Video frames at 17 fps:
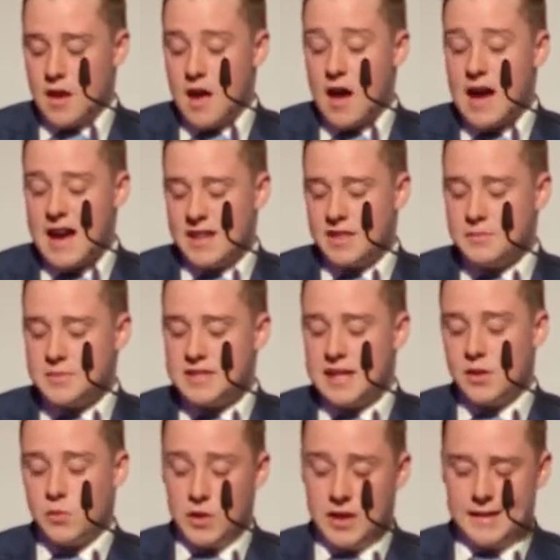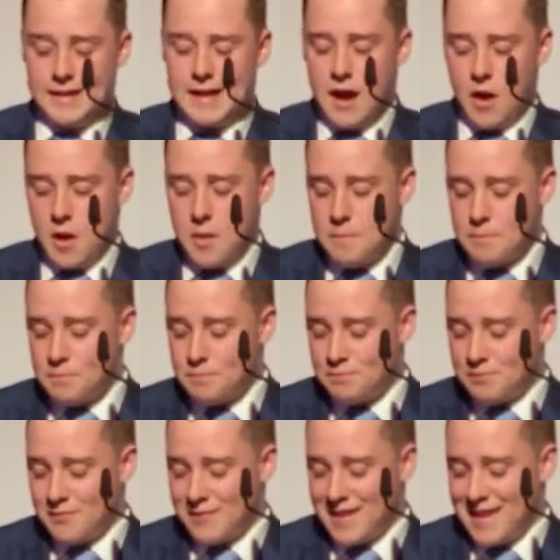I had them sent within the hour.
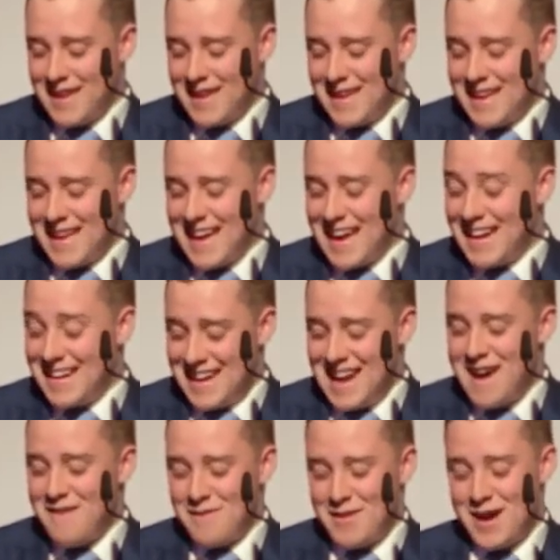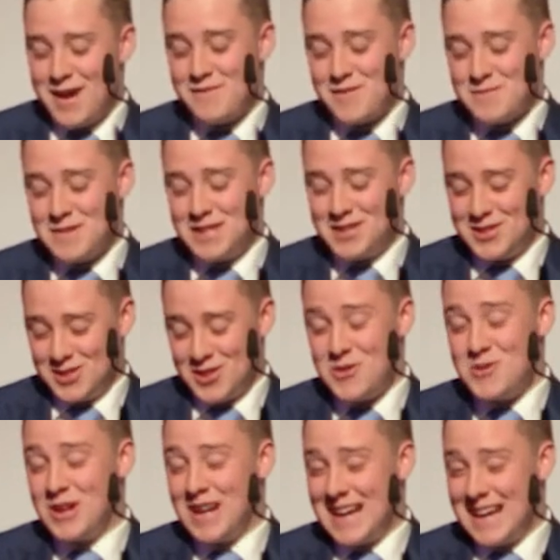Never have I been so
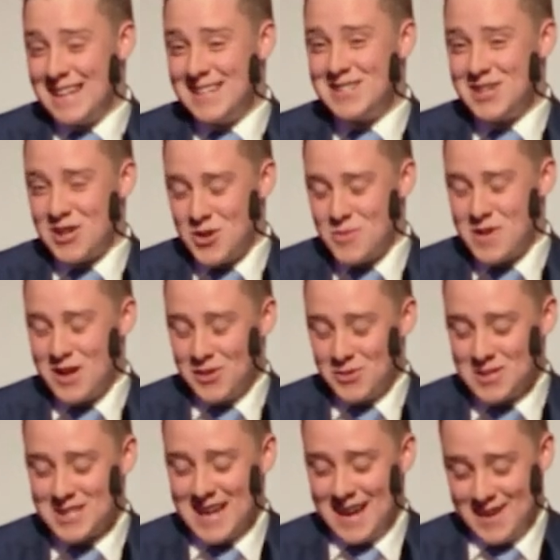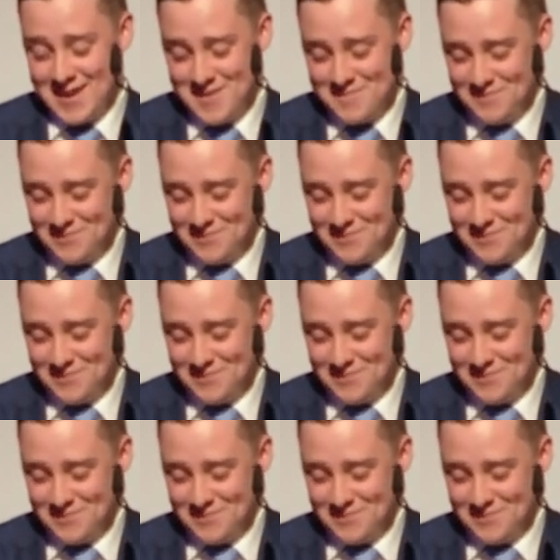glad to own my own scanner.